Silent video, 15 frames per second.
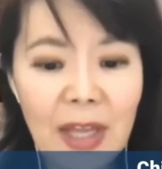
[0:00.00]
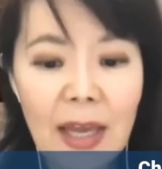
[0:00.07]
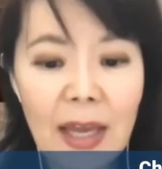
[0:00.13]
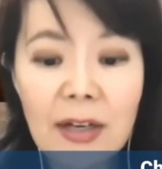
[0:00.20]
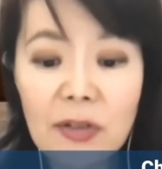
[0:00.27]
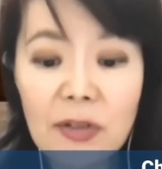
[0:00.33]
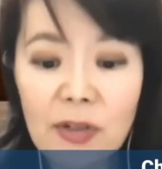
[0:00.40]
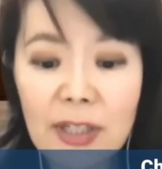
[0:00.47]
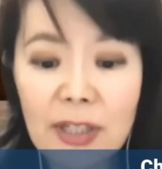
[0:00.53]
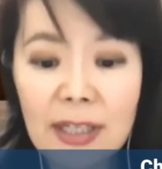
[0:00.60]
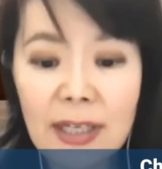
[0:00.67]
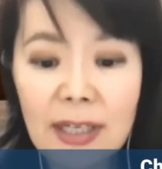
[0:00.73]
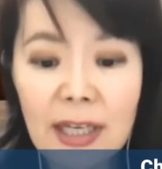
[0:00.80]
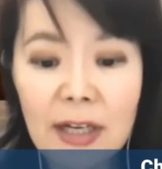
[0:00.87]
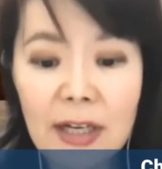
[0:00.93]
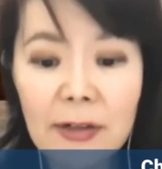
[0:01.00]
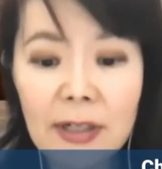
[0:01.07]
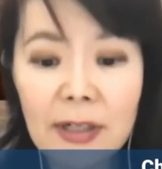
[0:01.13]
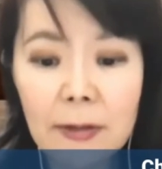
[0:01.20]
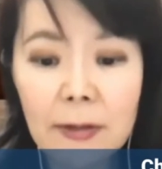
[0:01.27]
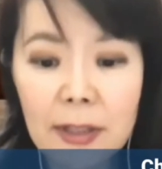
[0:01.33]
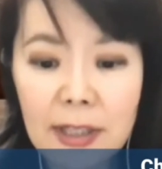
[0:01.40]
and addressing
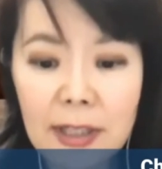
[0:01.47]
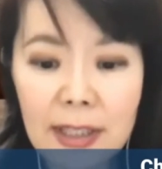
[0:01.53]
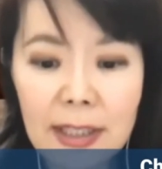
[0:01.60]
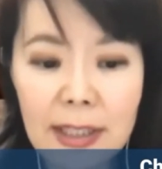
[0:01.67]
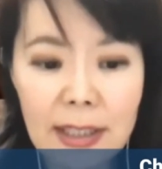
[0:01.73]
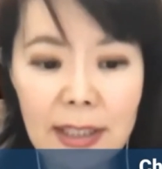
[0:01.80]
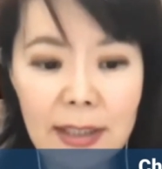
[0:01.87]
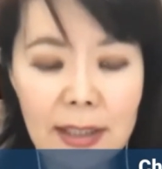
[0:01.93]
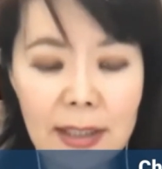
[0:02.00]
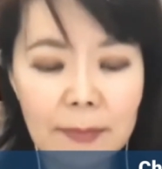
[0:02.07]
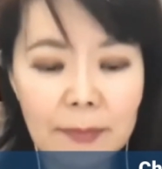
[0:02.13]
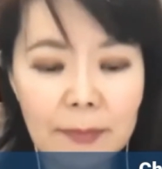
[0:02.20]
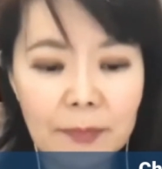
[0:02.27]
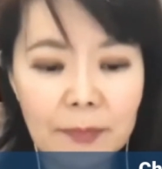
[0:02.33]
hearing logistics.